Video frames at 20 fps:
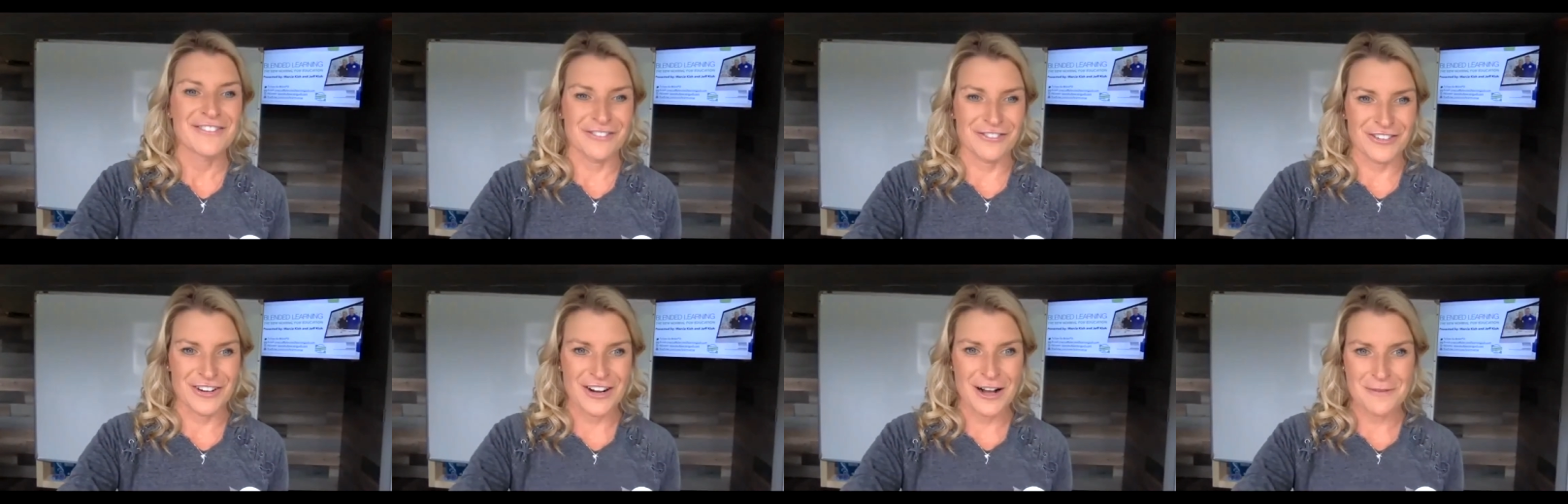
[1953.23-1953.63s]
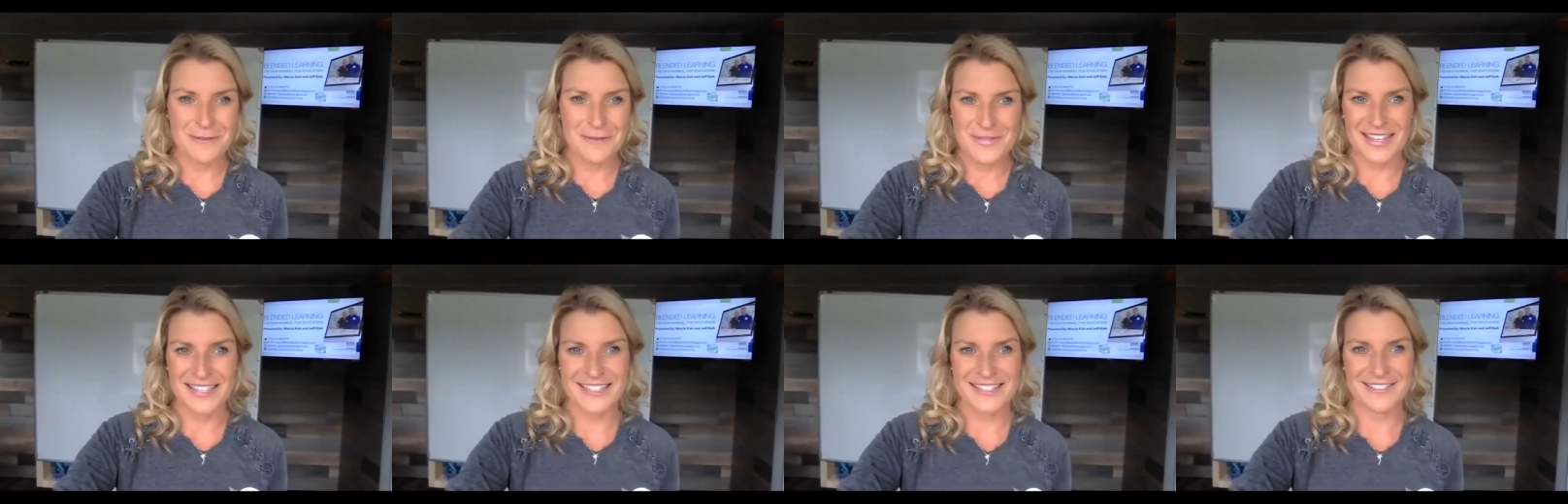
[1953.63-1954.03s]

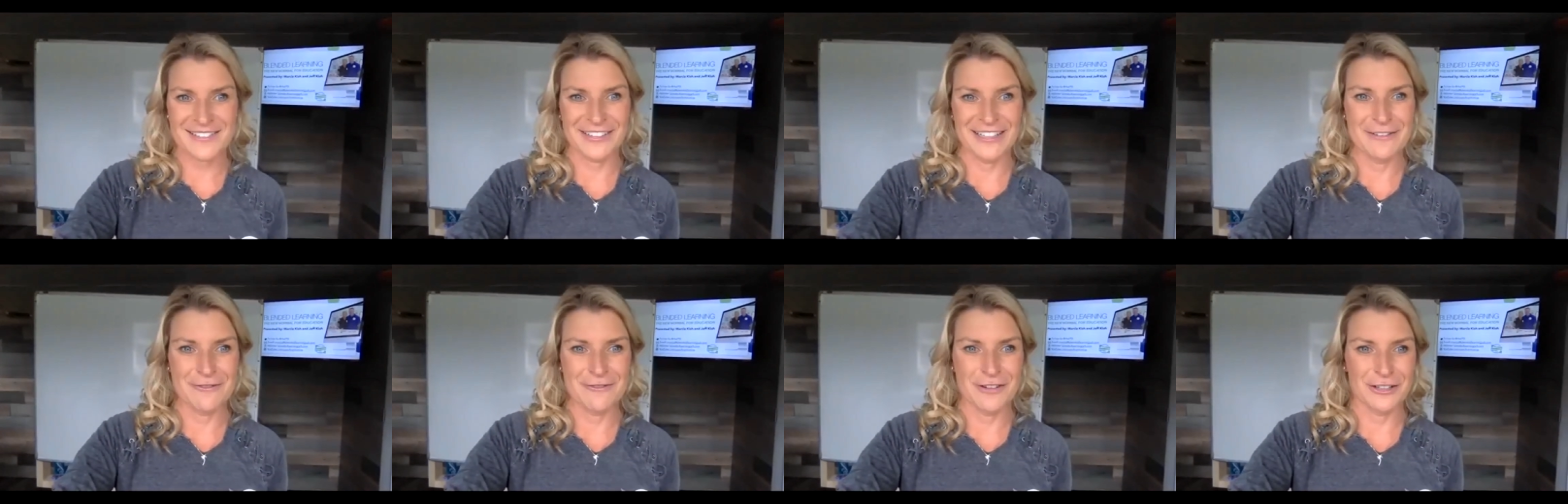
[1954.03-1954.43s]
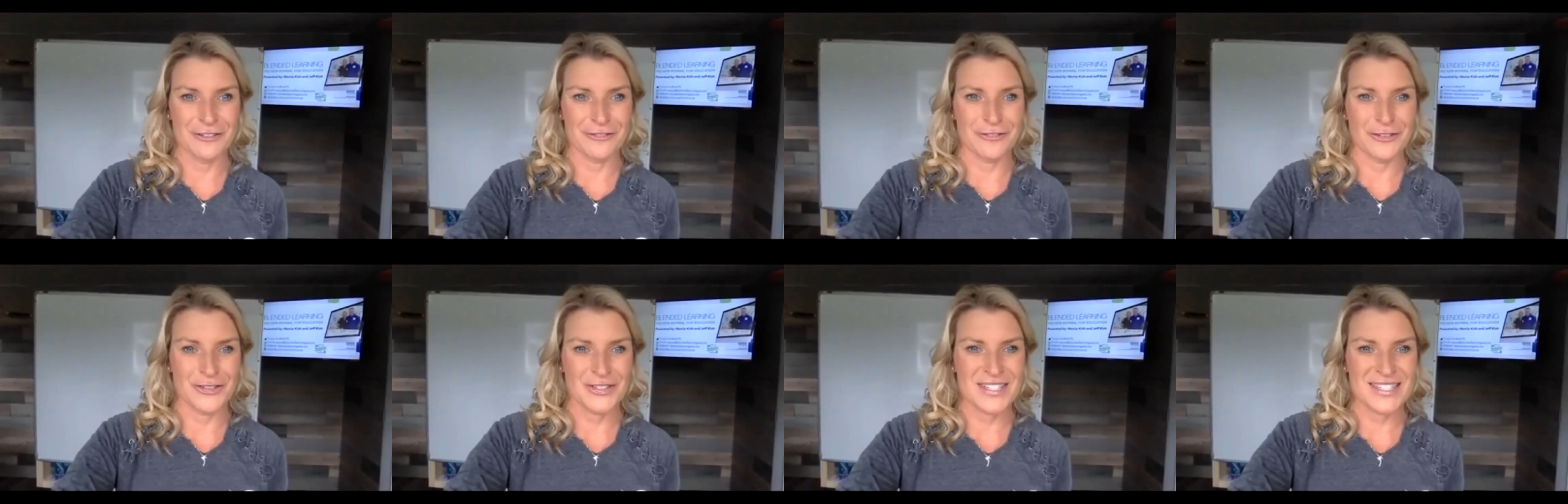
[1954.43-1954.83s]
from this great,
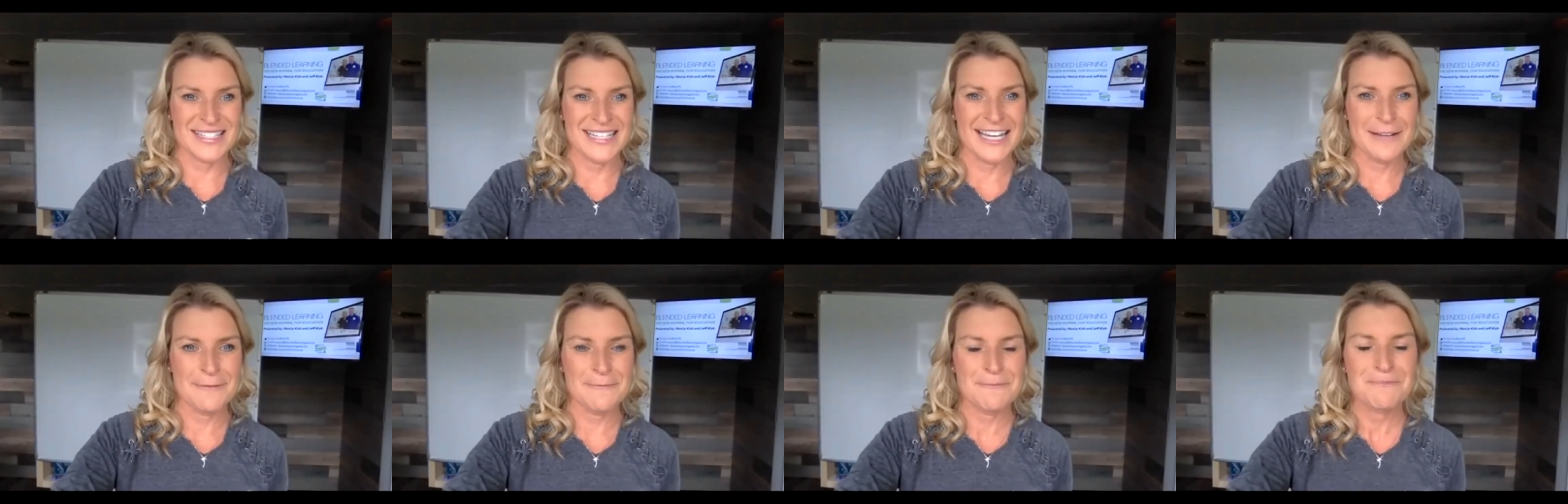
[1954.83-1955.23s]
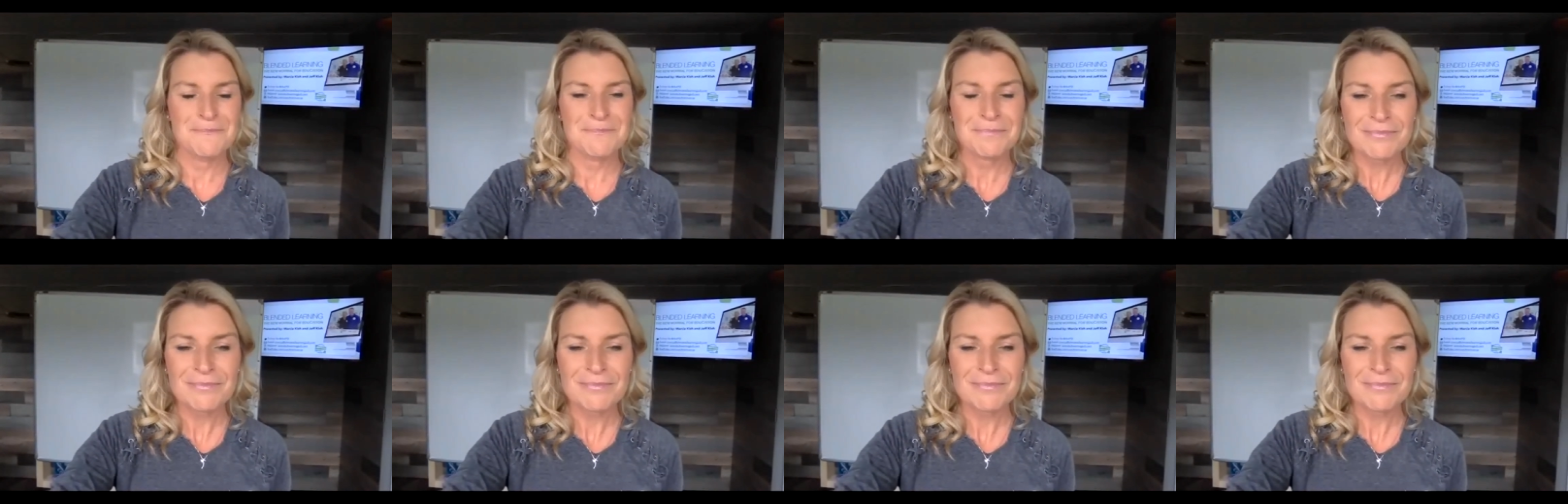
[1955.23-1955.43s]
wonderful state,